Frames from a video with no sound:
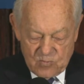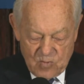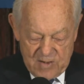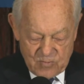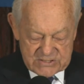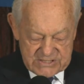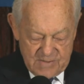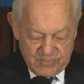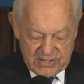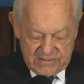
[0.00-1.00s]
We were
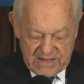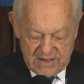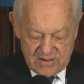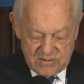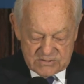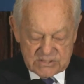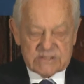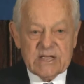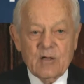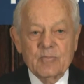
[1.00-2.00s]
simply there to
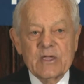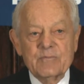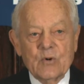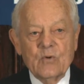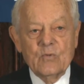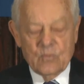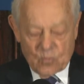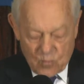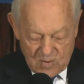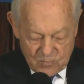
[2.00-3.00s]
tell people
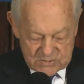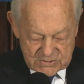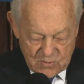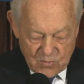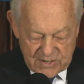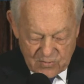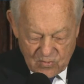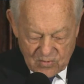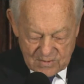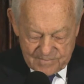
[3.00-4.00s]
what was going
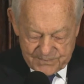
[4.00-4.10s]
on.